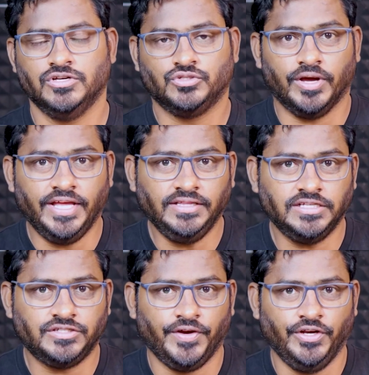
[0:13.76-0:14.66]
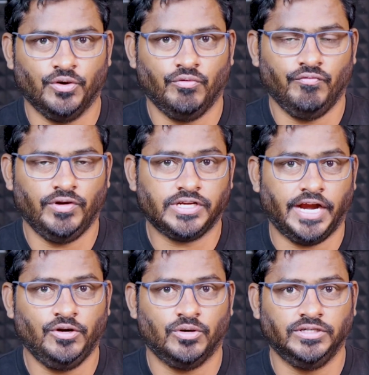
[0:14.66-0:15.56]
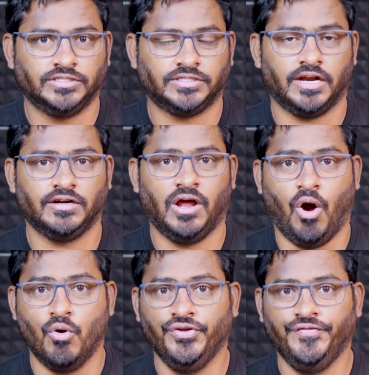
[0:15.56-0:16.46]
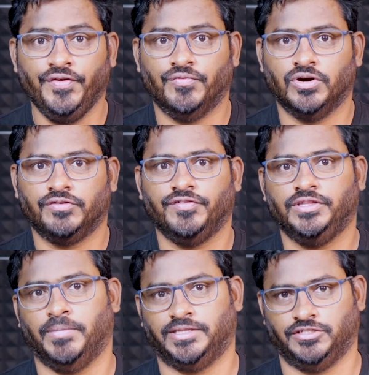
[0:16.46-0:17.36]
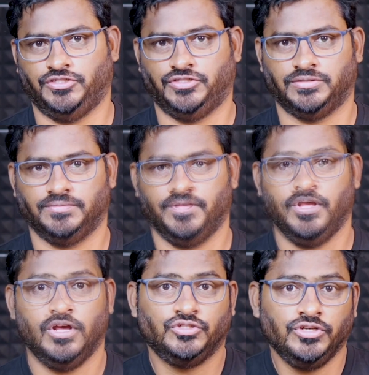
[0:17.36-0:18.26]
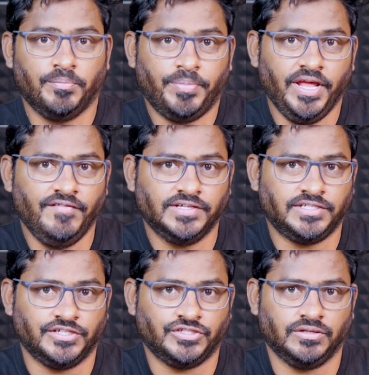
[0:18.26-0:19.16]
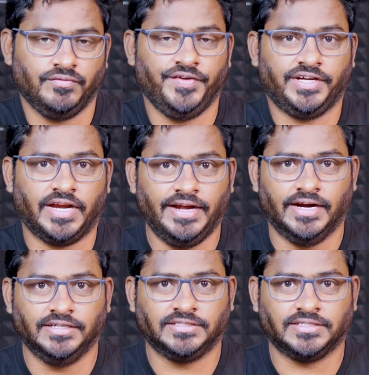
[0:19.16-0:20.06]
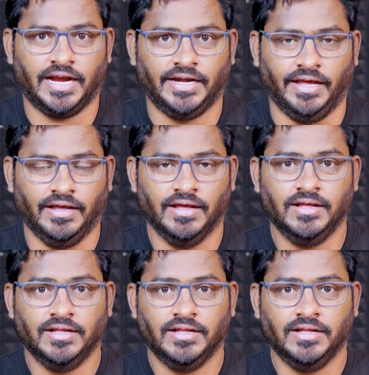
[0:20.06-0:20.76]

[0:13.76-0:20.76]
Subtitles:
So in this video, we'll try to understand how do we work with methods. So in our previous session, we tried understanding